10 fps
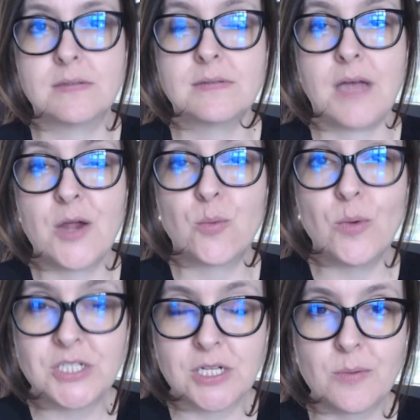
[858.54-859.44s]
I
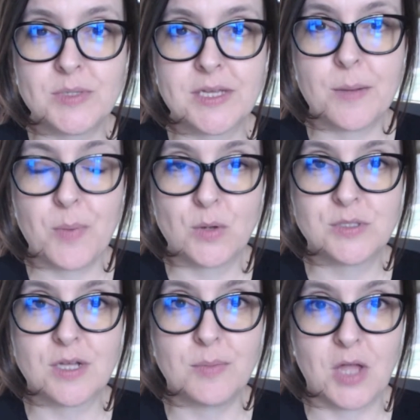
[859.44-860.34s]
originally was going to post
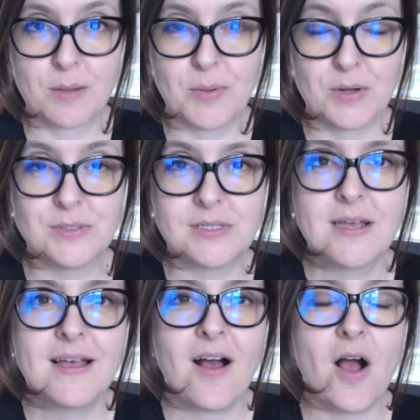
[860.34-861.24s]
a blog post
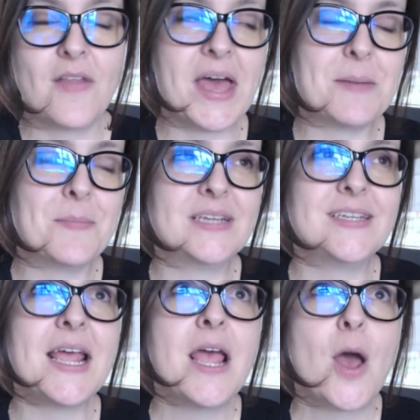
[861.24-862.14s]
on that
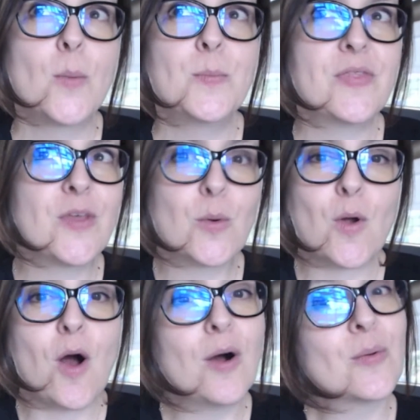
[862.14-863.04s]
Monday, but there
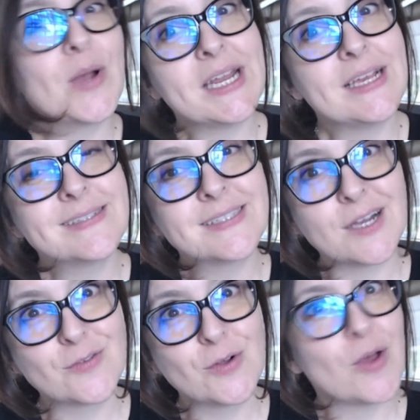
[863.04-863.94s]
were already
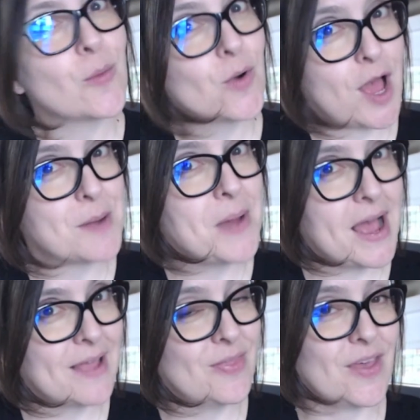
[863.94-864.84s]
several that were not
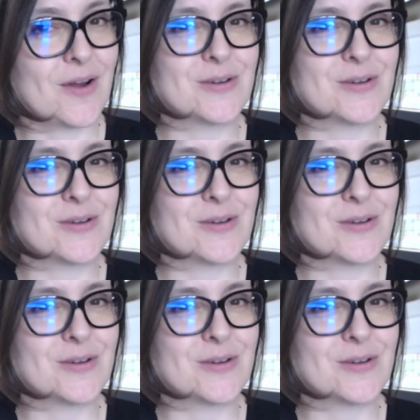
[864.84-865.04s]
mine there.